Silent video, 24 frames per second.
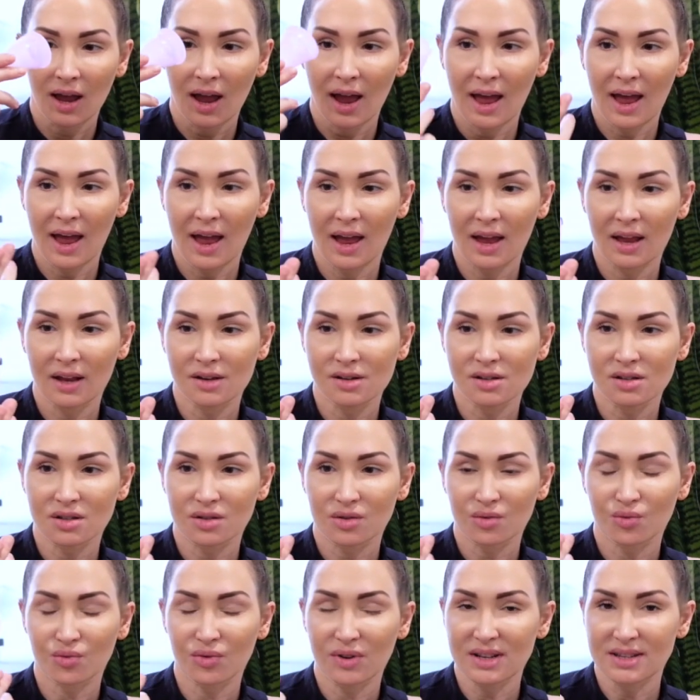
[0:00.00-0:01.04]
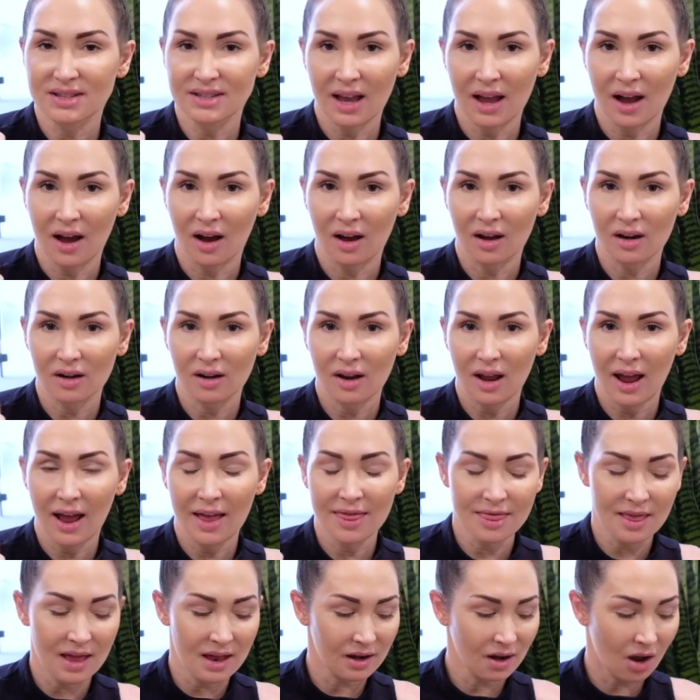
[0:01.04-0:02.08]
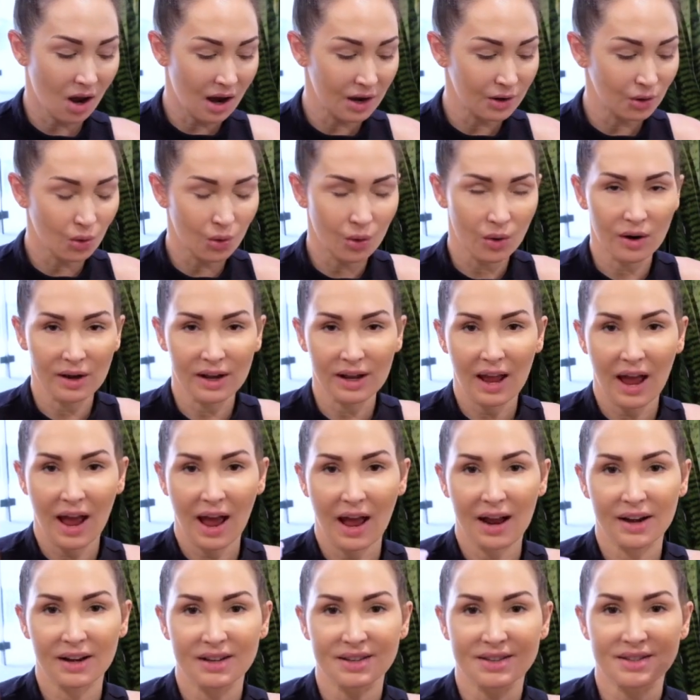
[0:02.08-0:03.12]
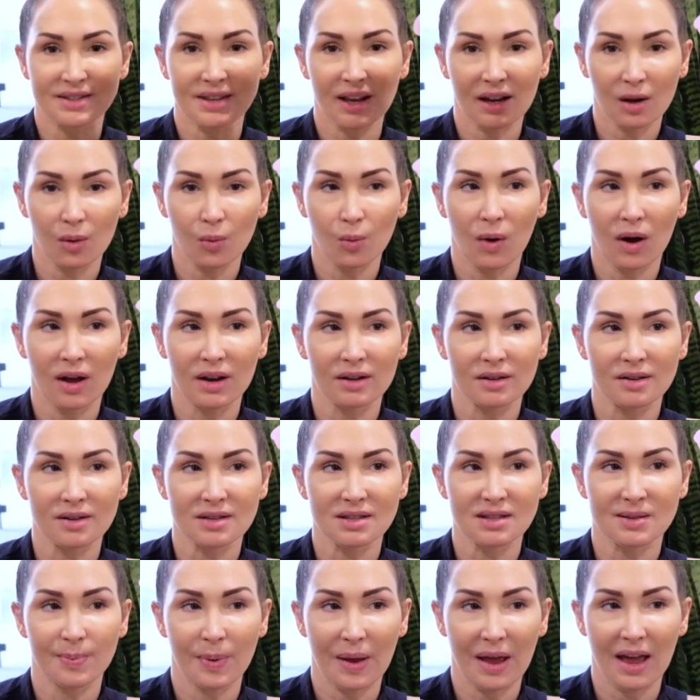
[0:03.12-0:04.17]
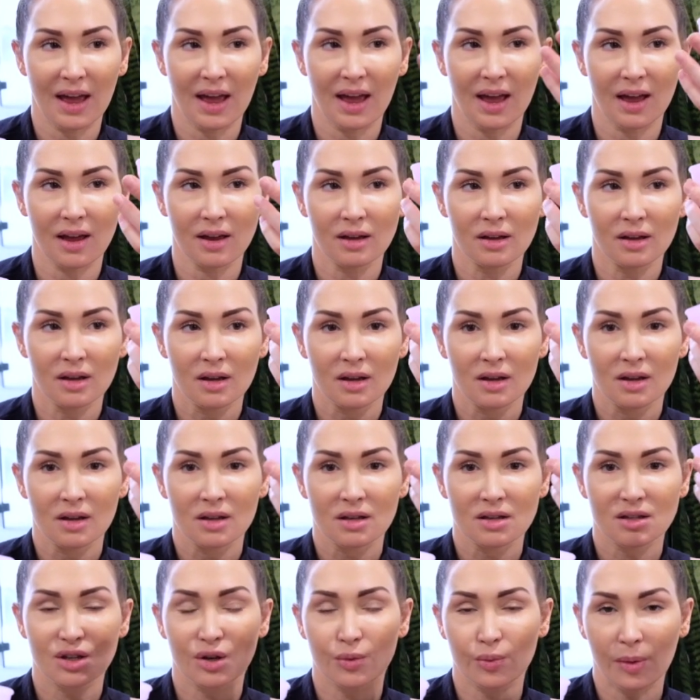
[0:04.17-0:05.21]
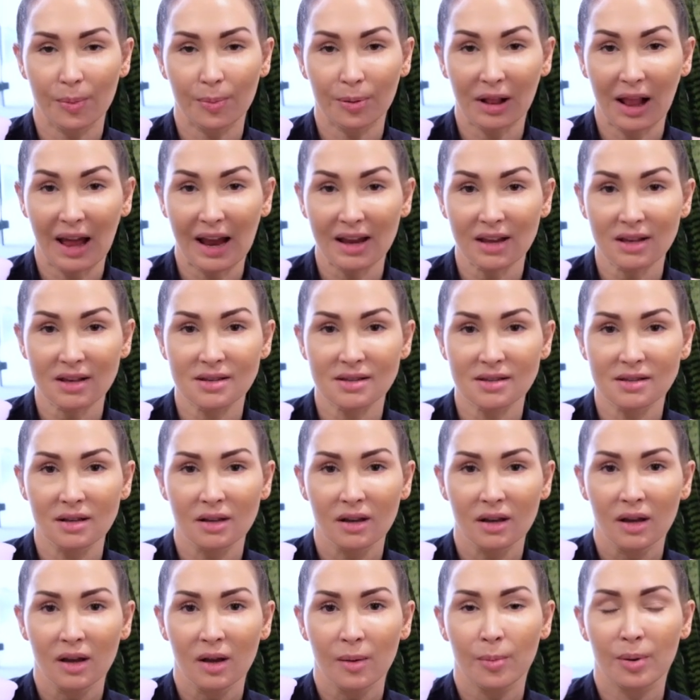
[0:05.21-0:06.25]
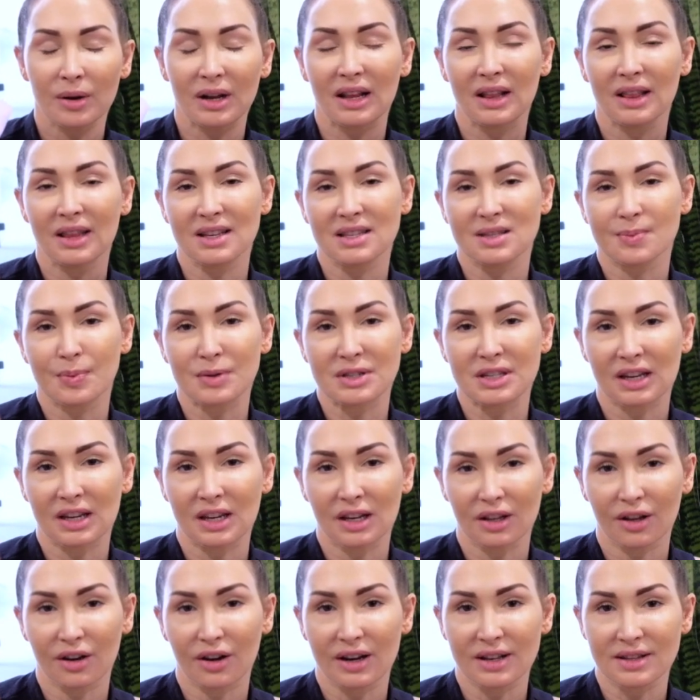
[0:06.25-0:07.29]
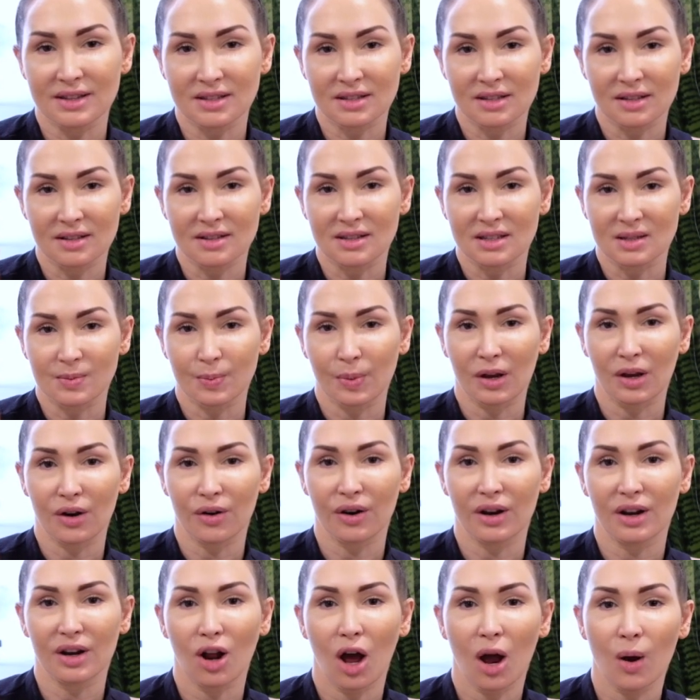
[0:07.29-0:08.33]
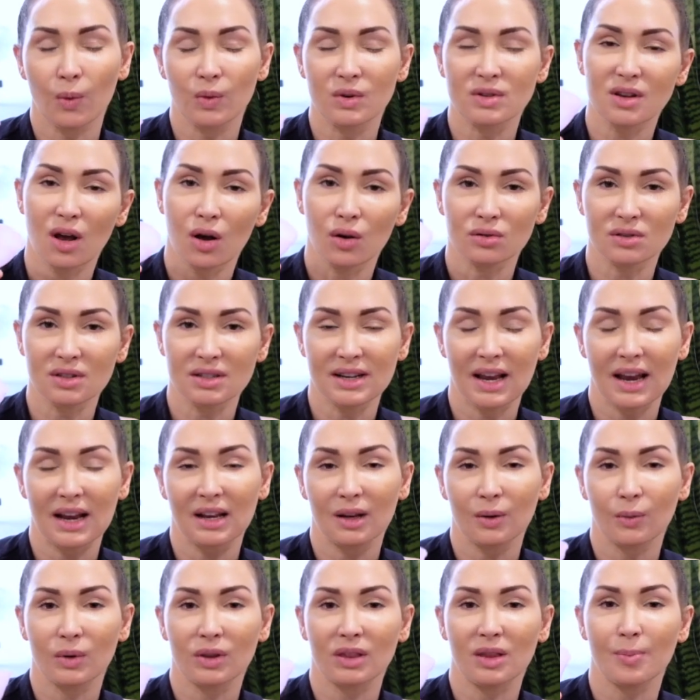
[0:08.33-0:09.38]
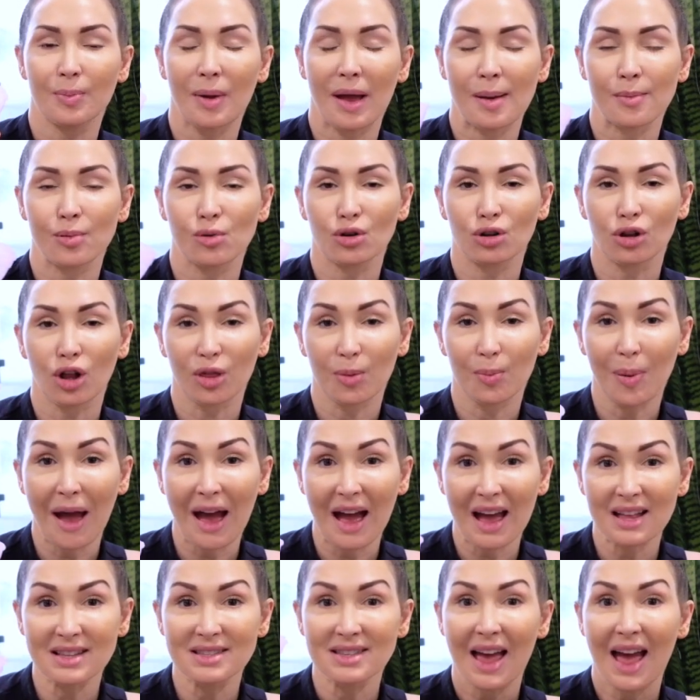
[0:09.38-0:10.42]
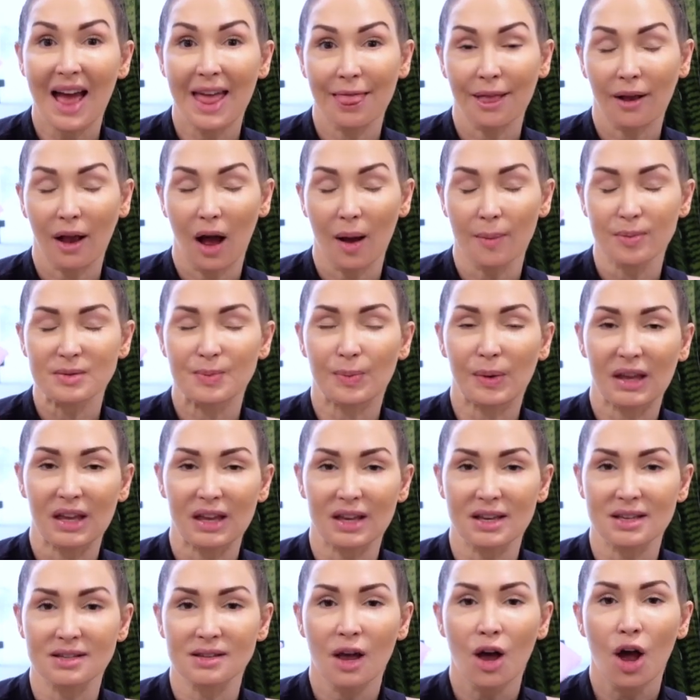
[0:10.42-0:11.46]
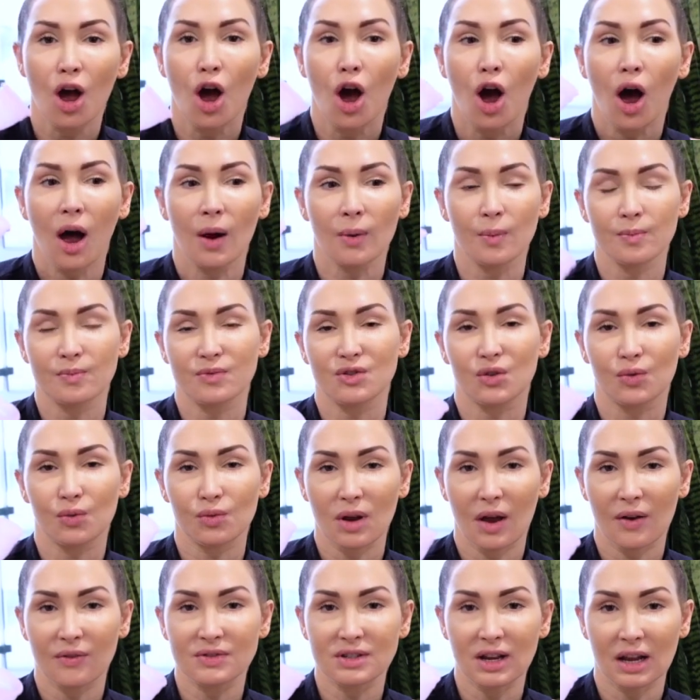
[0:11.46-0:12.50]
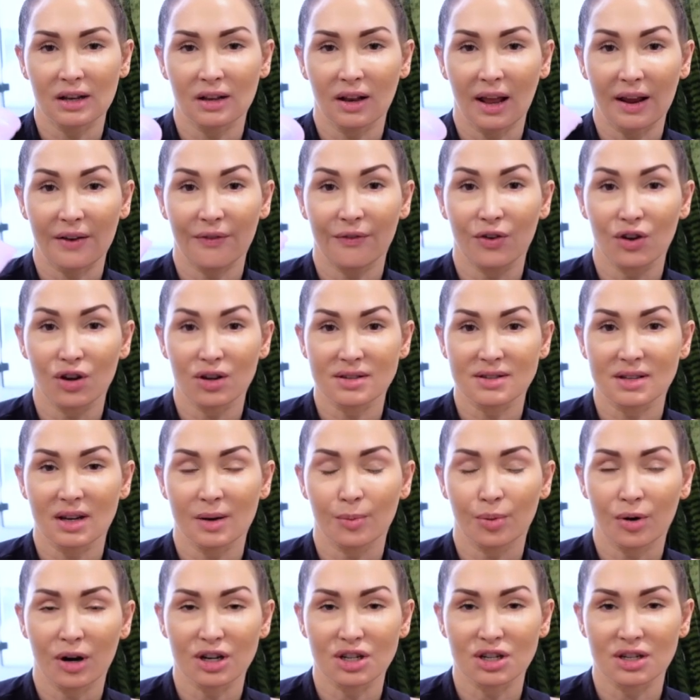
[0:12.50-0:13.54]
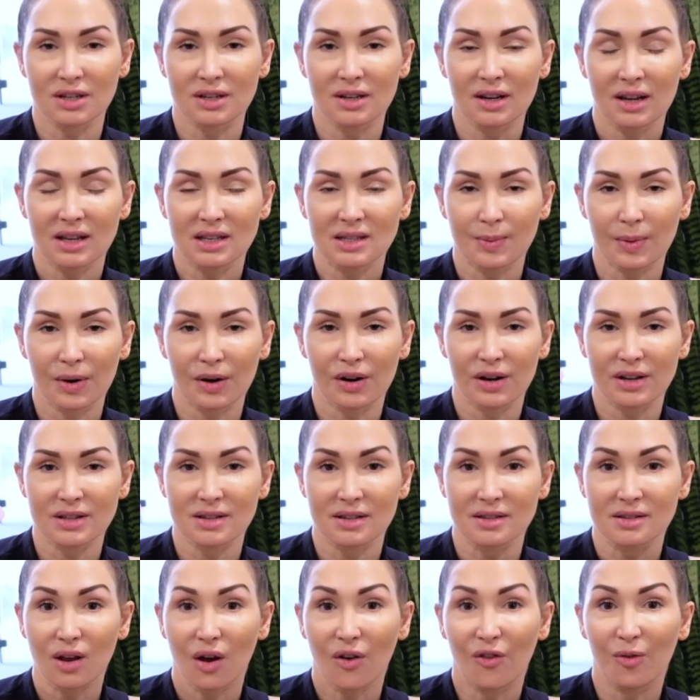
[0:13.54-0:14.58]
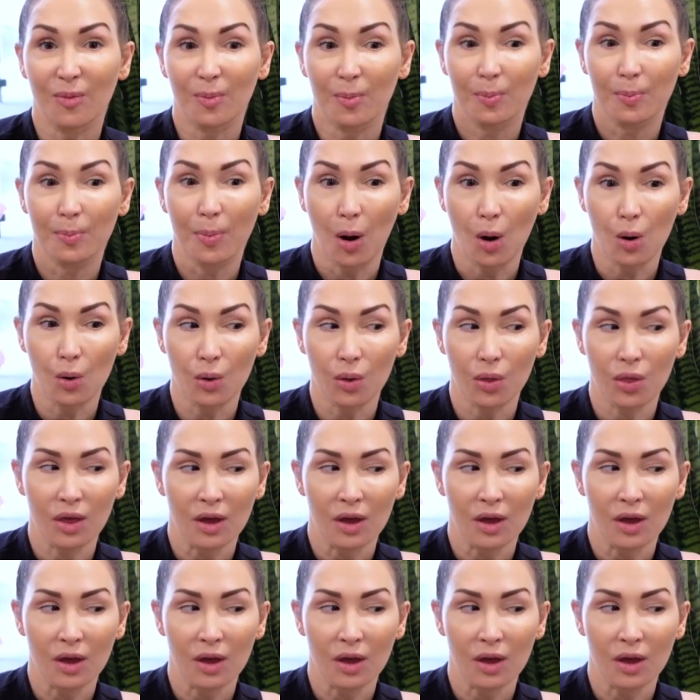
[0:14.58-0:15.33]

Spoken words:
and rinse out. And then I'd already had a second one spare to replace. But in this particular instance, this period, I was alternating with the bamboo cloth pads and the cups, because I've done like first impression experiences of both.